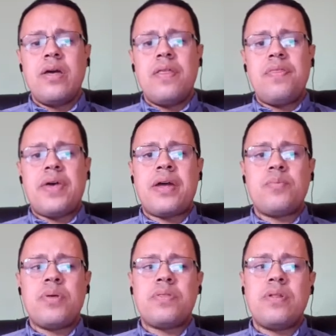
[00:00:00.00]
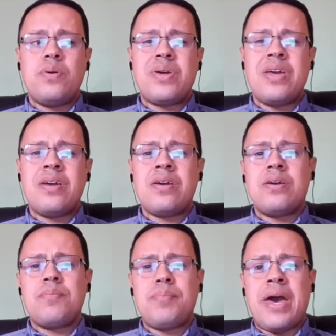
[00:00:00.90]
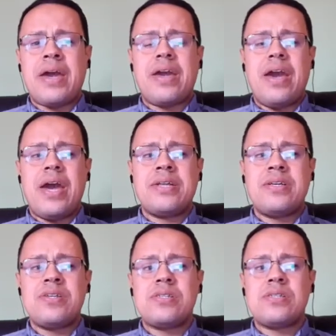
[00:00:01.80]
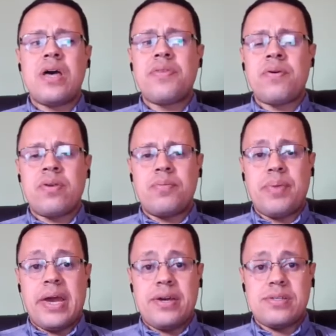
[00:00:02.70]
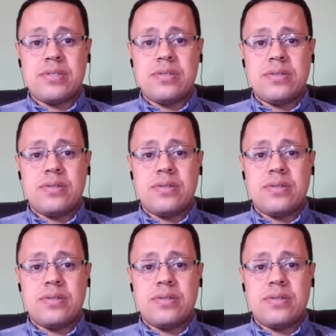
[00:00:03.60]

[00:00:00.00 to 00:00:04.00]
than with looking back at his southern past.